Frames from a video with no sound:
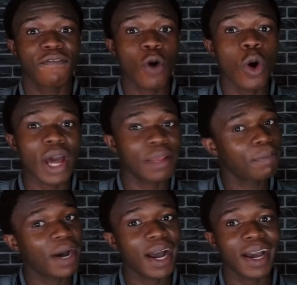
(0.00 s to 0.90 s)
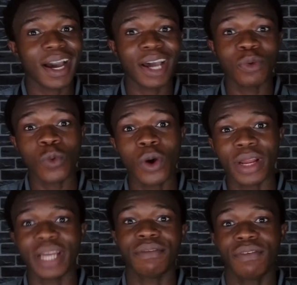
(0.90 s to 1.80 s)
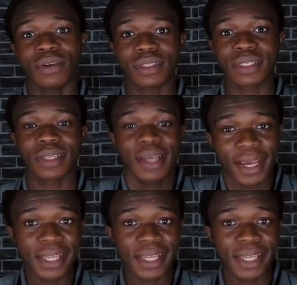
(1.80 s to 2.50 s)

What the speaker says: 4 at the back and 1 at the front, a